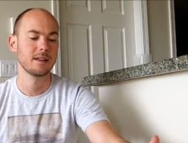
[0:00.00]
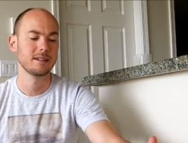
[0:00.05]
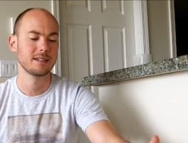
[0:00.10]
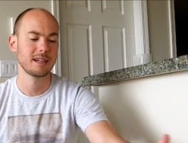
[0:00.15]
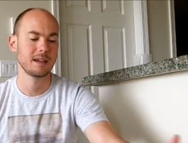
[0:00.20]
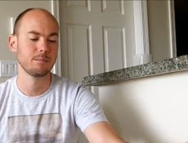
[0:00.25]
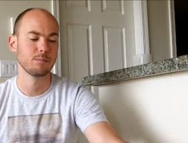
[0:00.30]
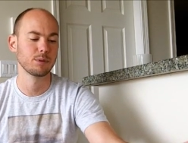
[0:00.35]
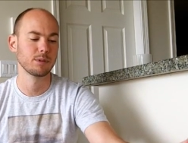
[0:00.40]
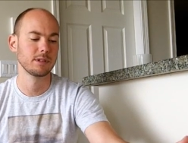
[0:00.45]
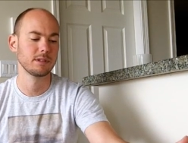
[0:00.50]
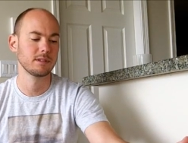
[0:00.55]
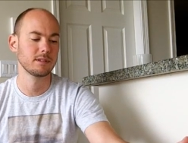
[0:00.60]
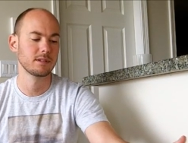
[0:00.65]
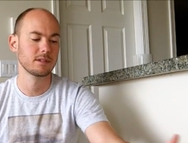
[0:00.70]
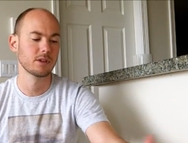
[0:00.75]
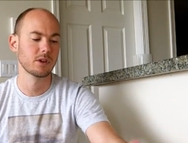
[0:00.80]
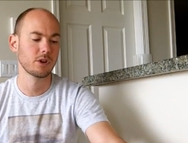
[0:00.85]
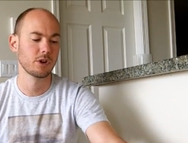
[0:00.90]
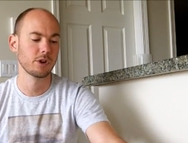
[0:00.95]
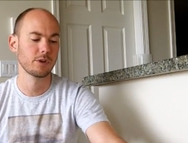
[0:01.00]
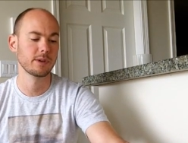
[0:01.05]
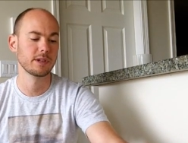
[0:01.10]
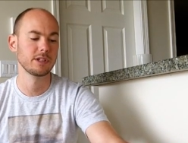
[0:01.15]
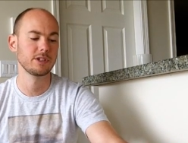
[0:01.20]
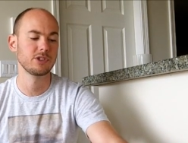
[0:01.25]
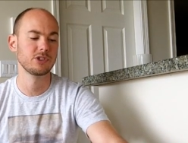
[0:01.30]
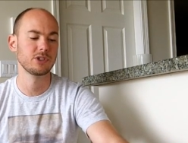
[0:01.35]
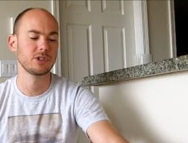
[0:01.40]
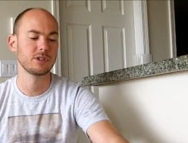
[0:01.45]
temperance,
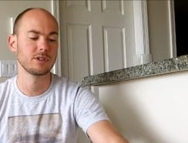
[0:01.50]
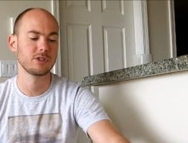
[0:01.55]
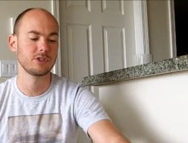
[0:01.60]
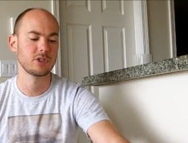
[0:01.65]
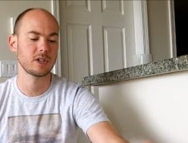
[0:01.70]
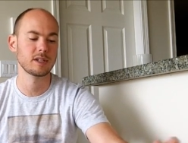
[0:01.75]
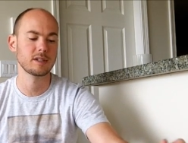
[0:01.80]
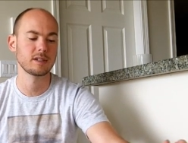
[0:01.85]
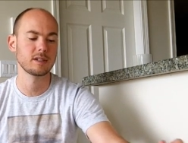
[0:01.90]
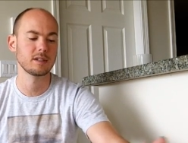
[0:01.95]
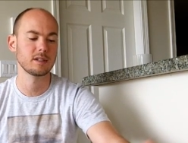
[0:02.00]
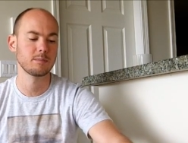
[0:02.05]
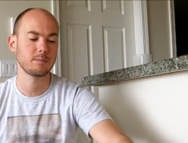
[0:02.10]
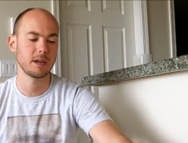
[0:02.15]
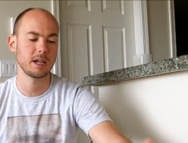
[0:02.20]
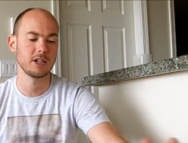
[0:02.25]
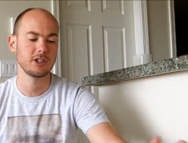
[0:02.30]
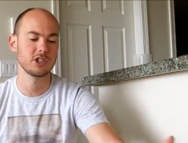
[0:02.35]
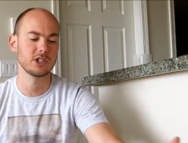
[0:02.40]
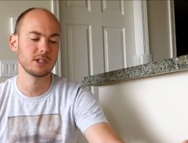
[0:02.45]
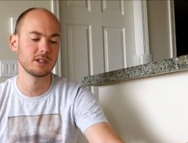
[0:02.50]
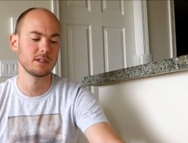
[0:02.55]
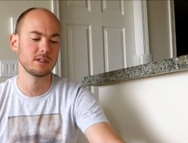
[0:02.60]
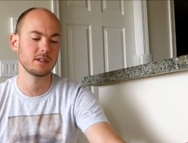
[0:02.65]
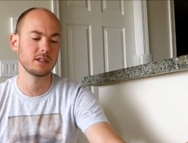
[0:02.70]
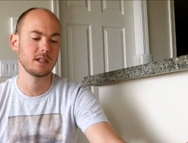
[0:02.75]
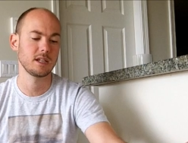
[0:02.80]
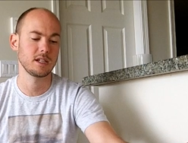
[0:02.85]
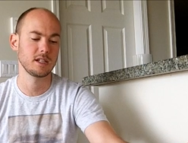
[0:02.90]
courage, justice, patience,